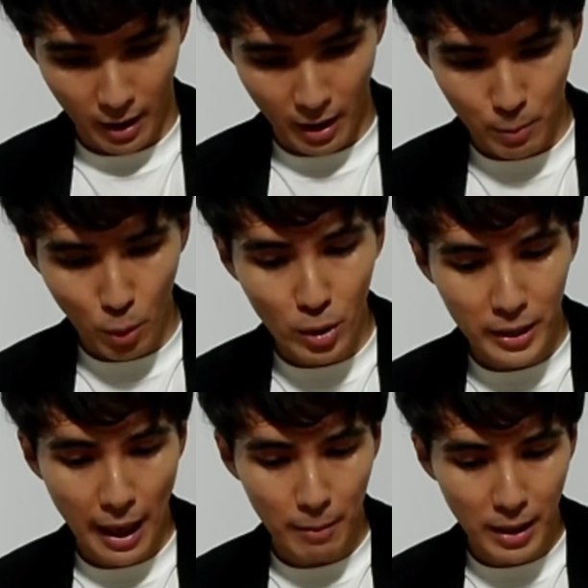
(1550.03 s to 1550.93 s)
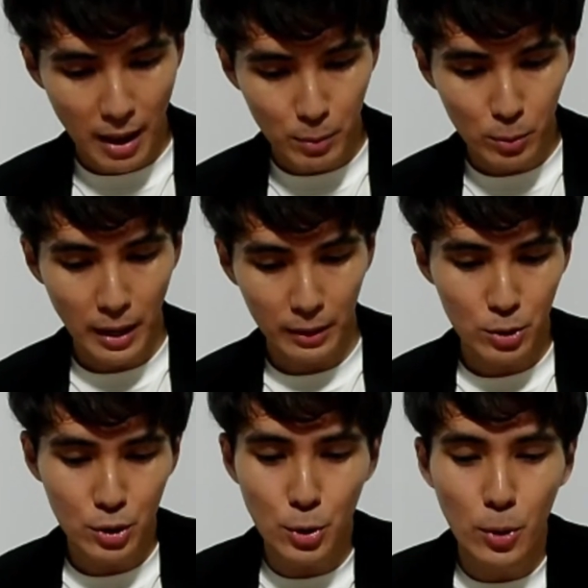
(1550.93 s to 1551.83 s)
And more on the app demo, we'd like to
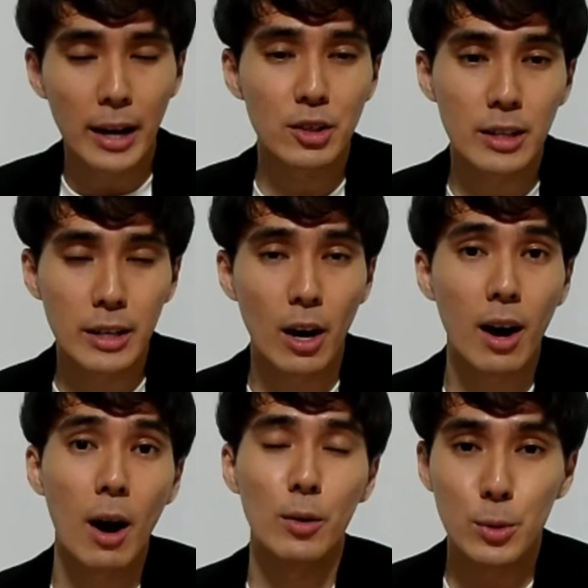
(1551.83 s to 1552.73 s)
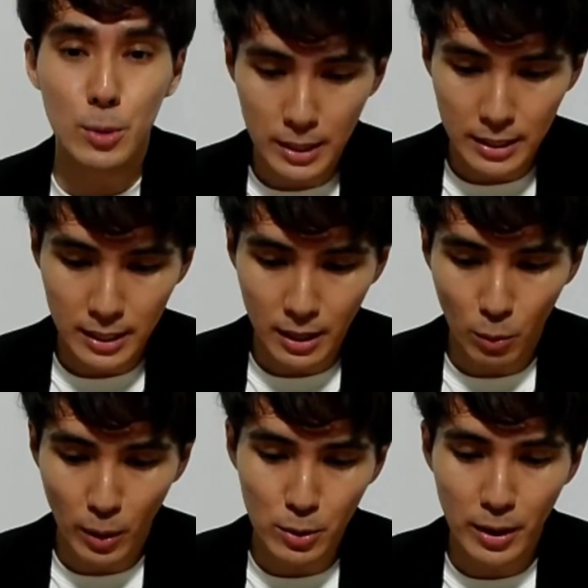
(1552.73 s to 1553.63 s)
show actually our users
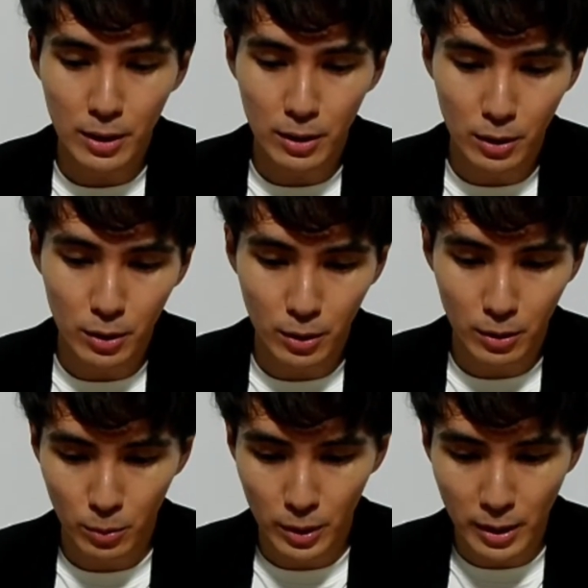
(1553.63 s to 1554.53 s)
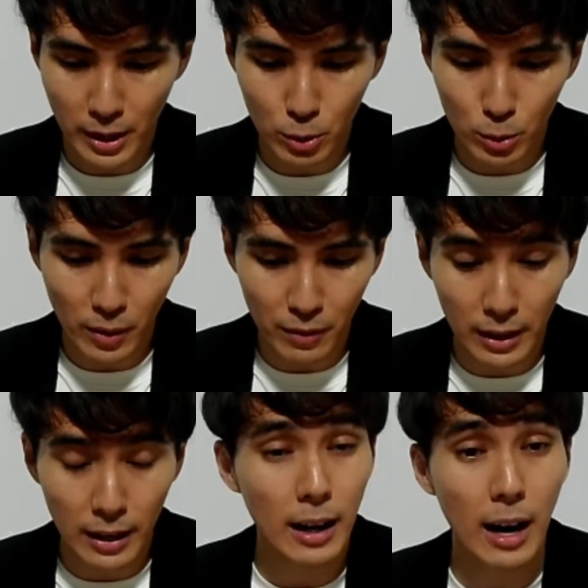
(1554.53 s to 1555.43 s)
what you can do with
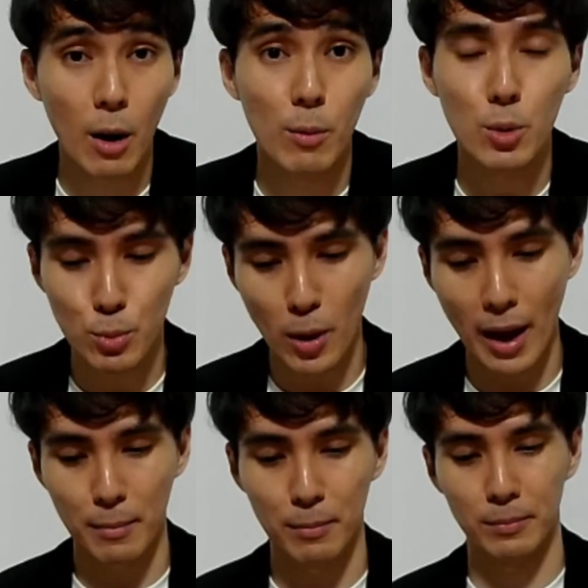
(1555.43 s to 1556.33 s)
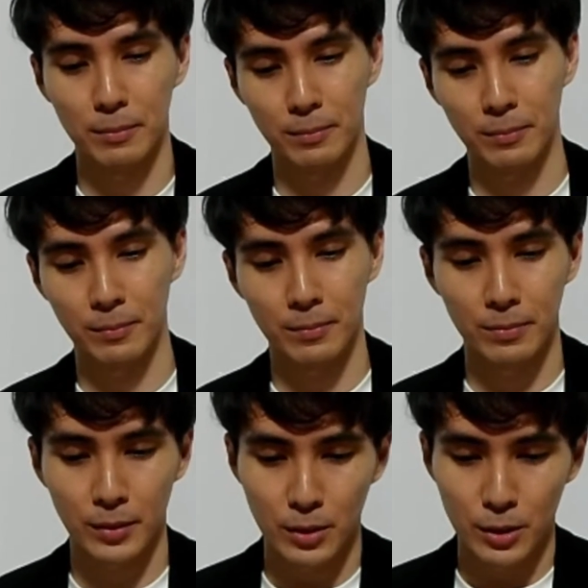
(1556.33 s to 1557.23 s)
our moomoo app.
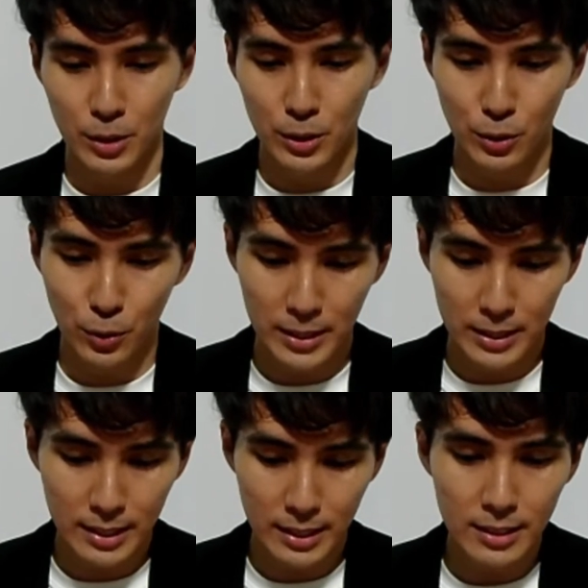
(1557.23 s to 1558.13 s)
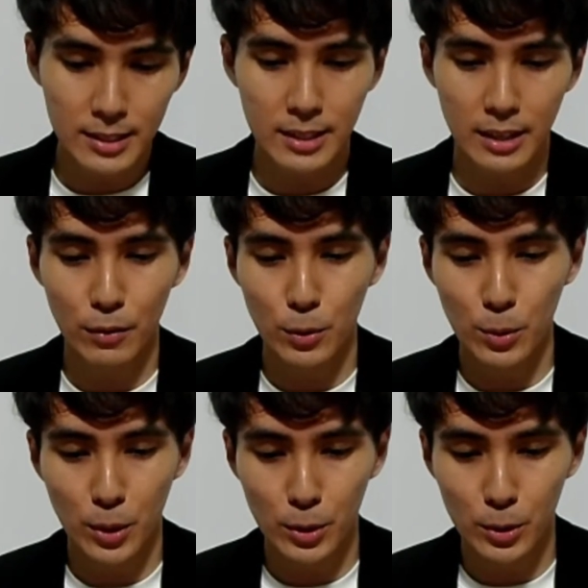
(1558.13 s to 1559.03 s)
So for instance, if you
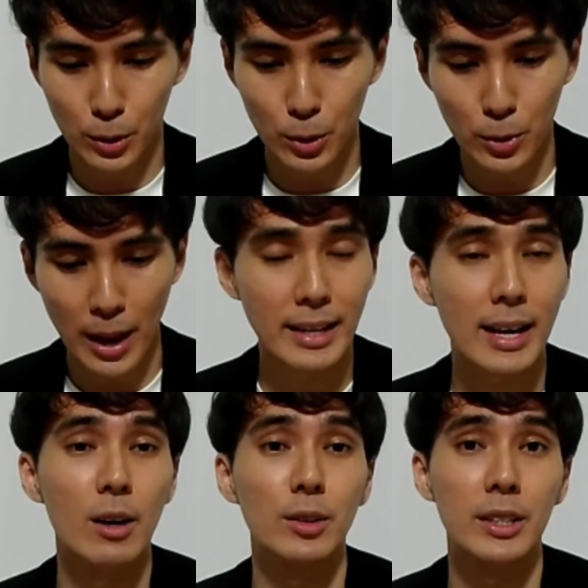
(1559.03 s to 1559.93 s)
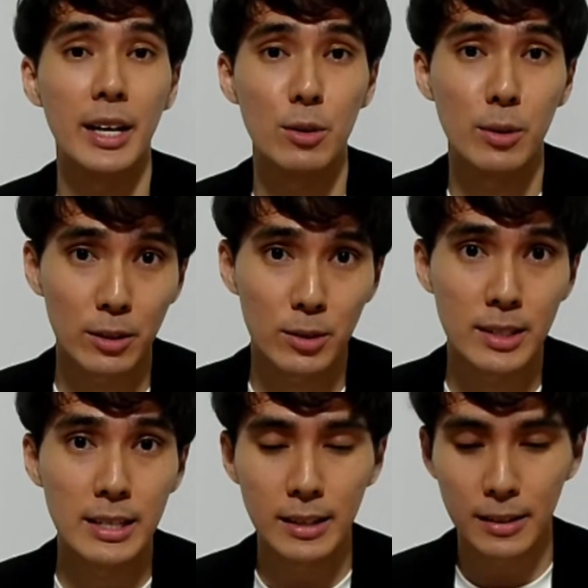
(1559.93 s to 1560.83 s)
will go to any counter that you like to
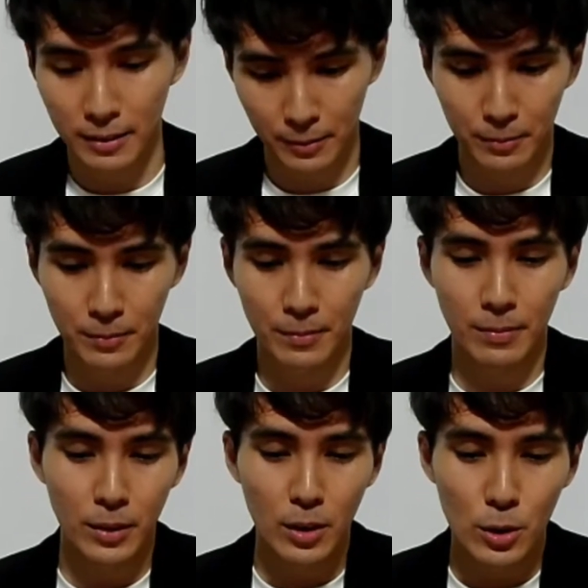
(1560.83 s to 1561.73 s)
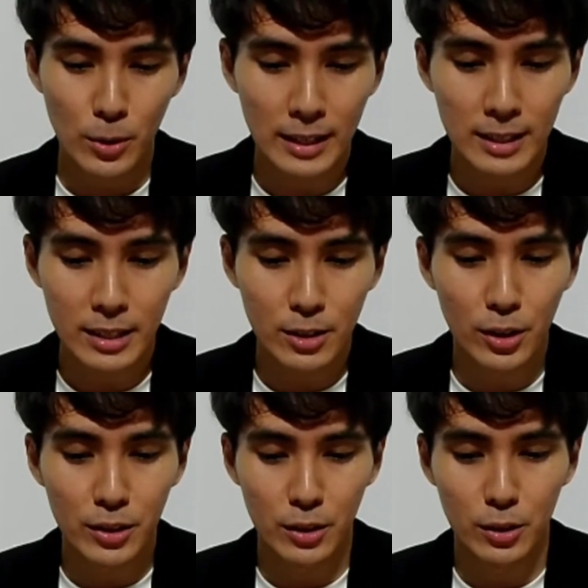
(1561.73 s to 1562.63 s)
see, you can click on